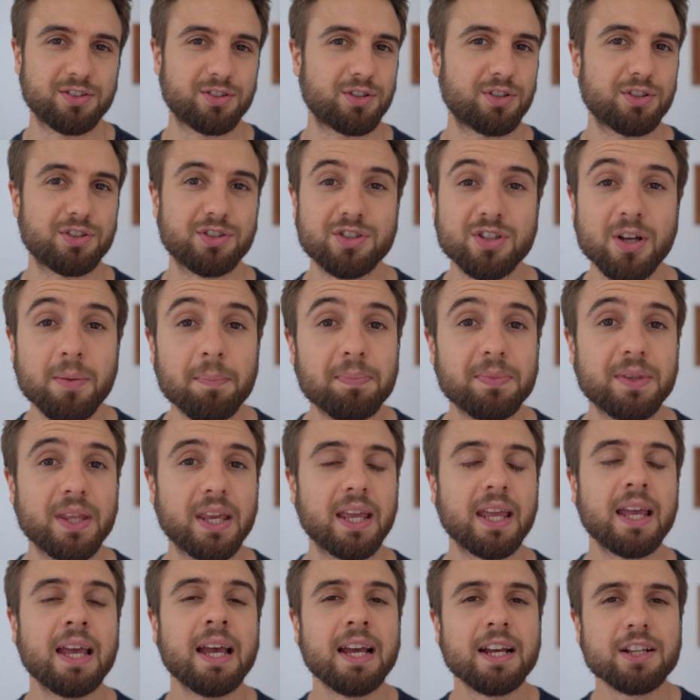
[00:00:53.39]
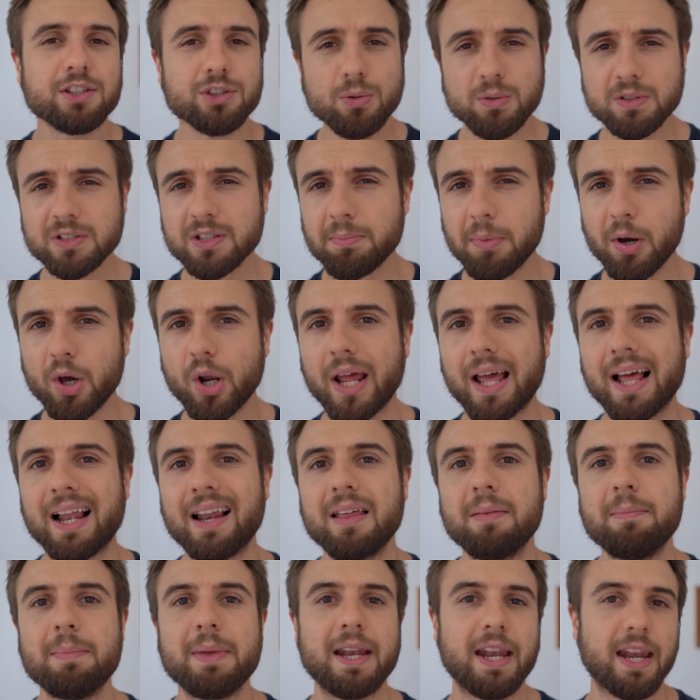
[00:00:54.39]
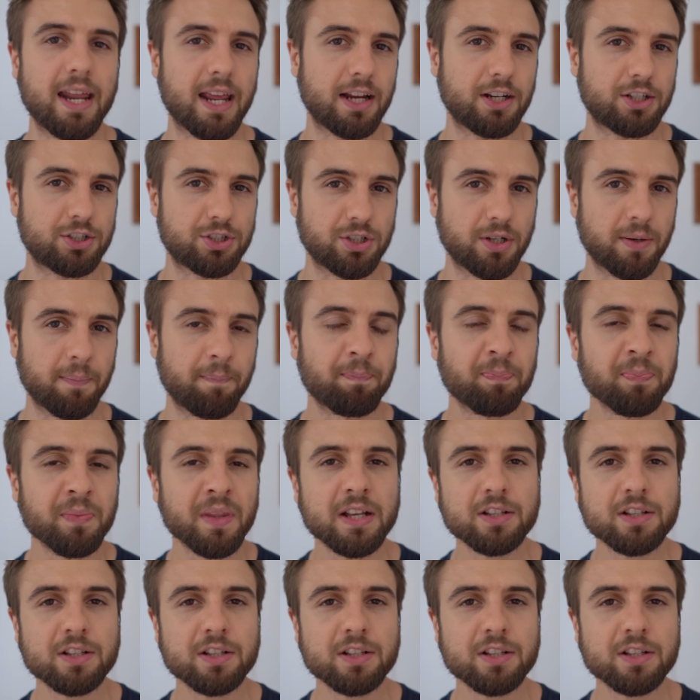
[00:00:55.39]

or something. It's always about elimination.